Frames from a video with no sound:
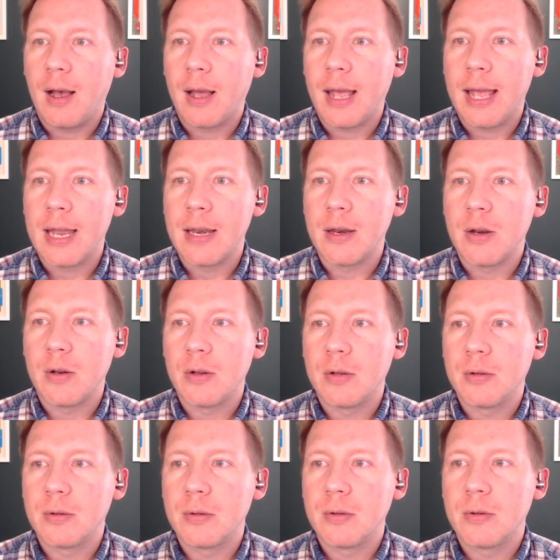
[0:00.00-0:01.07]
And
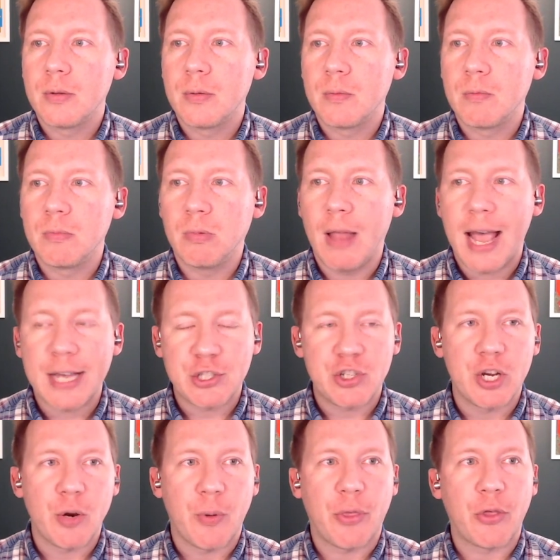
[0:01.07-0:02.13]
last
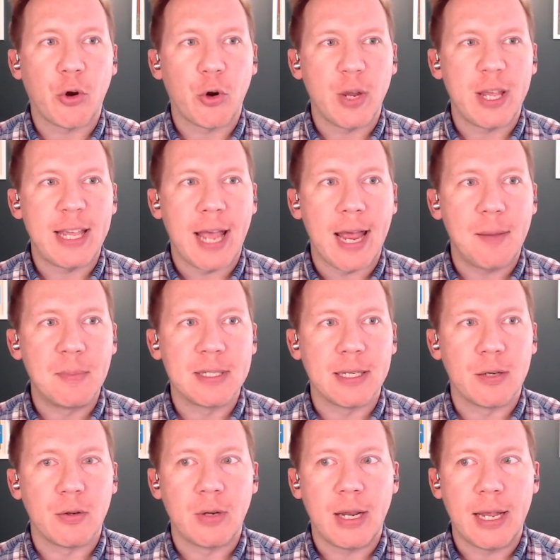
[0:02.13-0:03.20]
year, 30 games
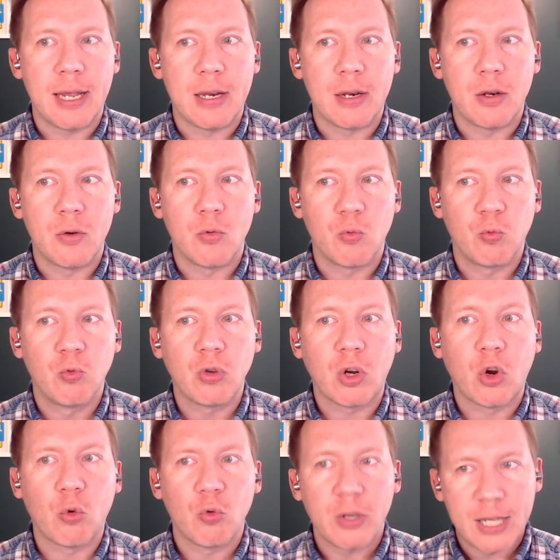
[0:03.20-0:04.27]
in
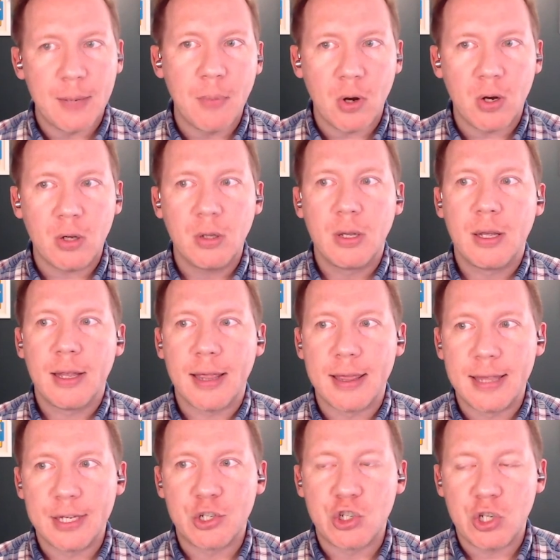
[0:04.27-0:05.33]
rookie ball.
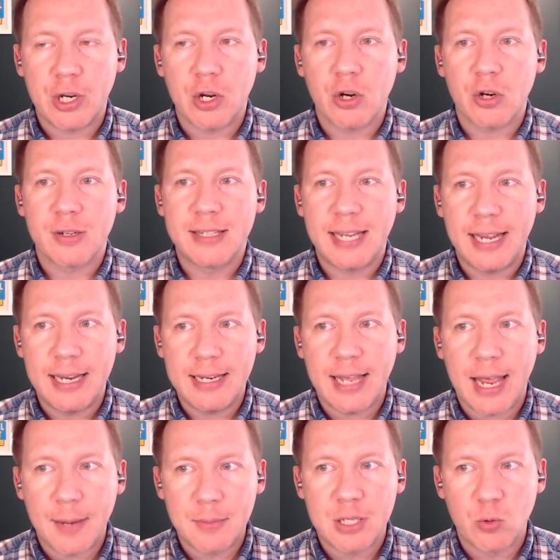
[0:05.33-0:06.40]
This year, 10
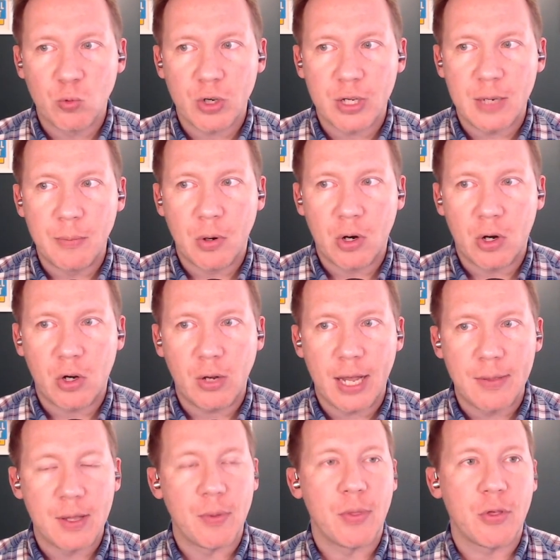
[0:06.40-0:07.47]
games in rookie ball,
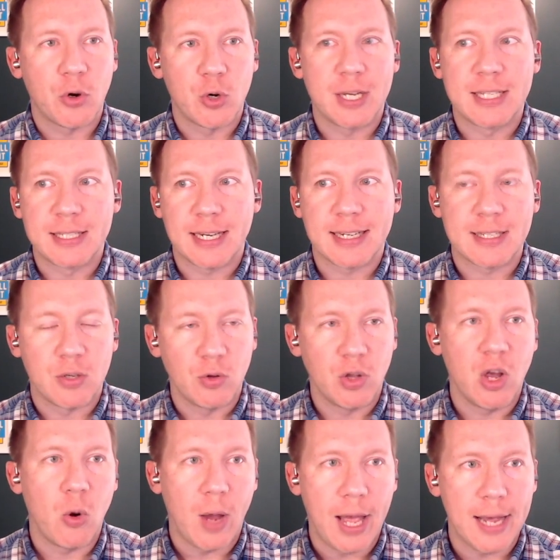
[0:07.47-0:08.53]
and then 36 in
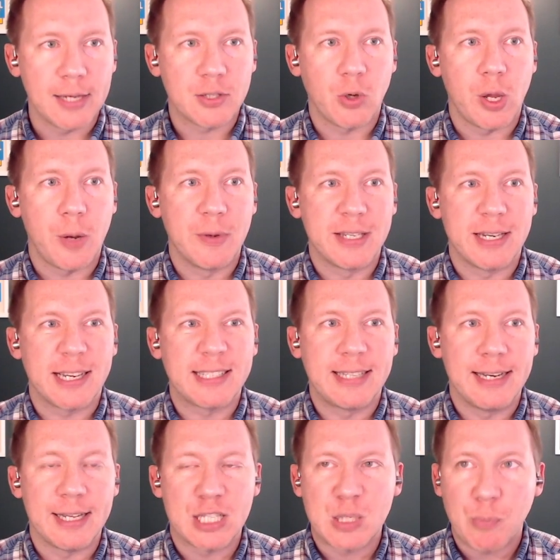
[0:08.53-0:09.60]
low A. So he was an
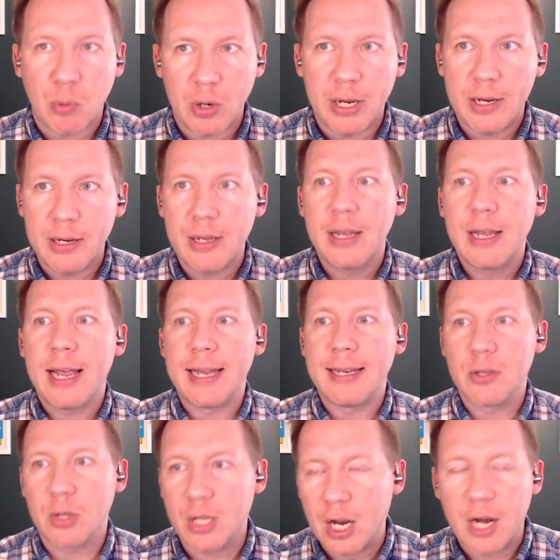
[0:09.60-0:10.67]
extended spring
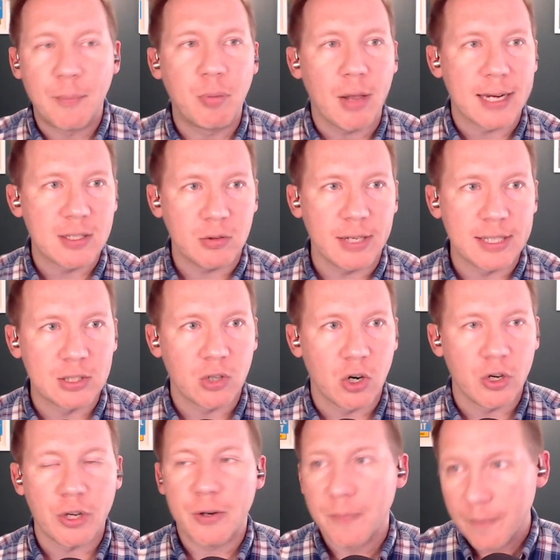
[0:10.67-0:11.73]
until the complex league
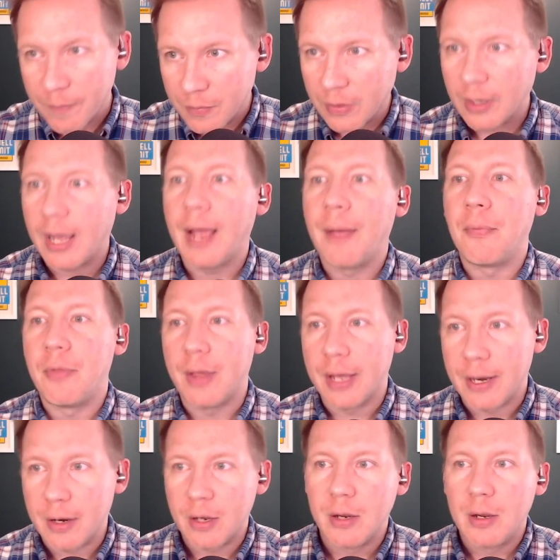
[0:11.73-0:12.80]
started, and
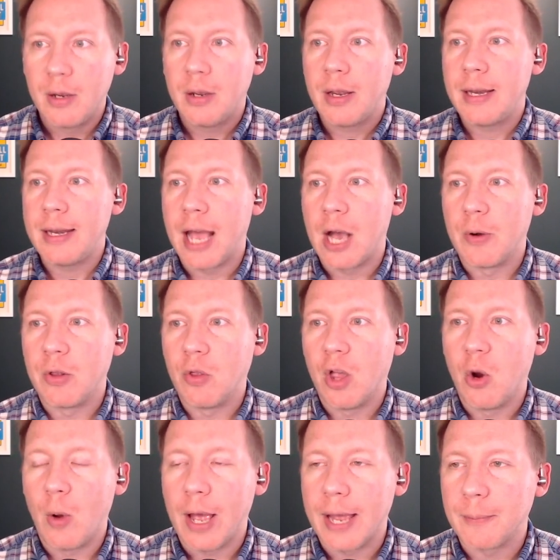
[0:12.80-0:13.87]
then now in
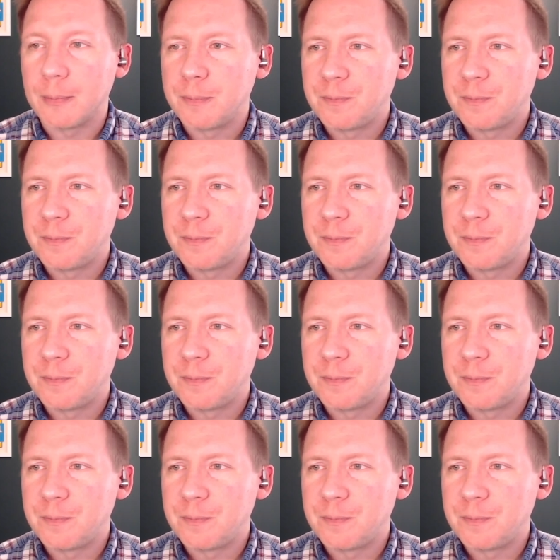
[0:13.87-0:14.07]
low A.